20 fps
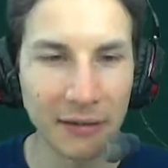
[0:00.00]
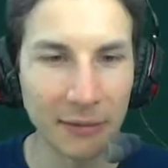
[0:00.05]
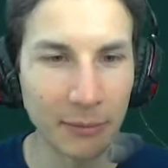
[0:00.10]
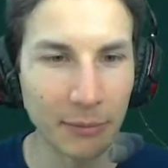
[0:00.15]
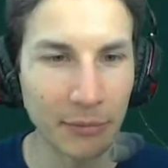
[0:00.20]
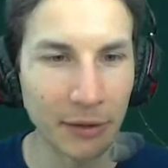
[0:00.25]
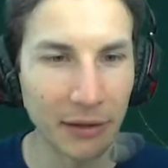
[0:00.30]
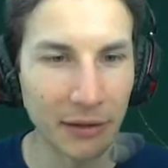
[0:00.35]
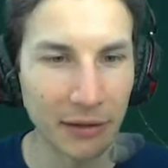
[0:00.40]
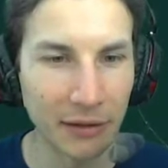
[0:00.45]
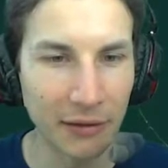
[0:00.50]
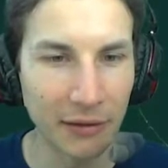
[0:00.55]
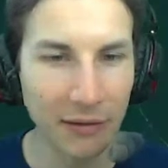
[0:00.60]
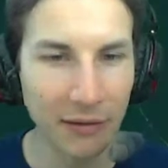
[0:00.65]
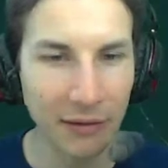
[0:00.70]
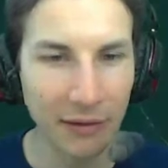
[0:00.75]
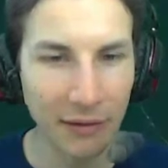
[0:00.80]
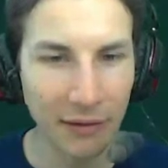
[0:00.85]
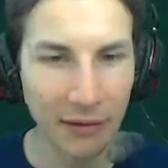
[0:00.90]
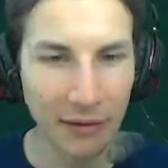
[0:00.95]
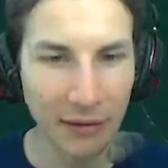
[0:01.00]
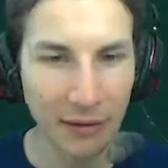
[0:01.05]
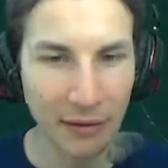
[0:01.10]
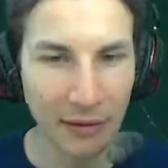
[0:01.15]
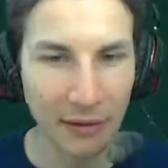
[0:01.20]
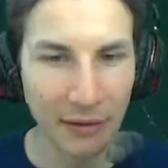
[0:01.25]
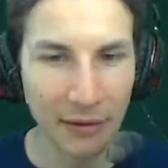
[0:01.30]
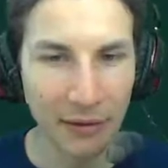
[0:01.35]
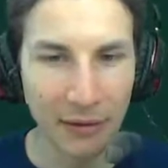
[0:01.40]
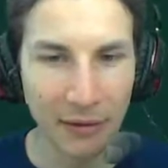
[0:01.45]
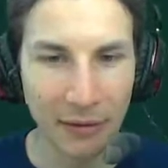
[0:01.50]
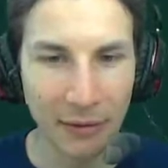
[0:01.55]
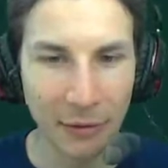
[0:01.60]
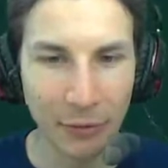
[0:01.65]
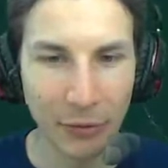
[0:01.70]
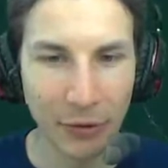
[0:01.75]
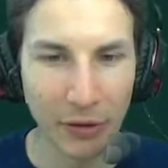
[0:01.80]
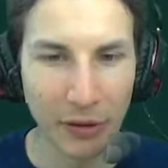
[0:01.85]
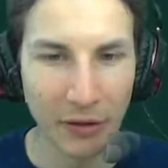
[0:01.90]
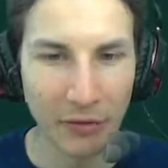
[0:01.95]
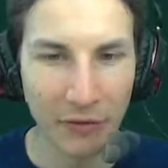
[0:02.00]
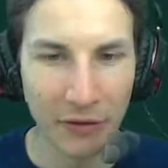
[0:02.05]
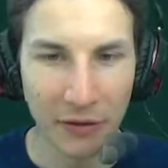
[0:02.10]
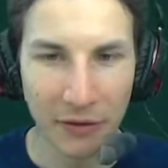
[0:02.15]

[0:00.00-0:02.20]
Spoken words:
but whatever.